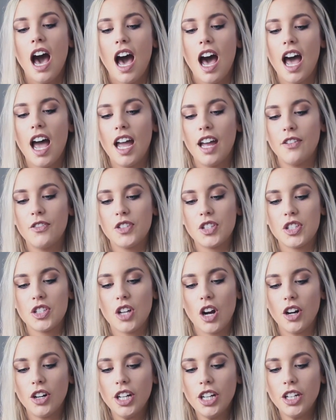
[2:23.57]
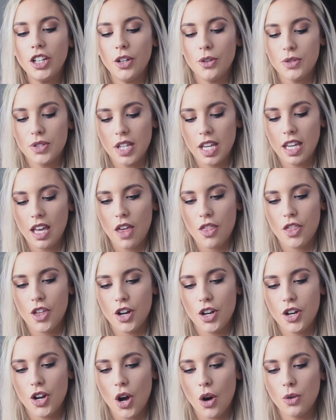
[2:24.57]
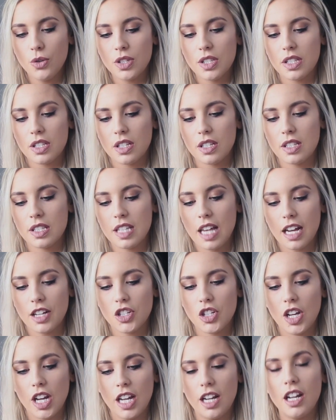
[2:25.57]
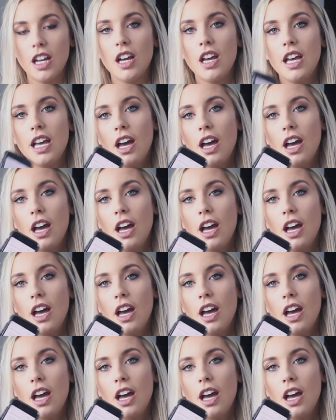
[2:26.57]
I've started using the notes section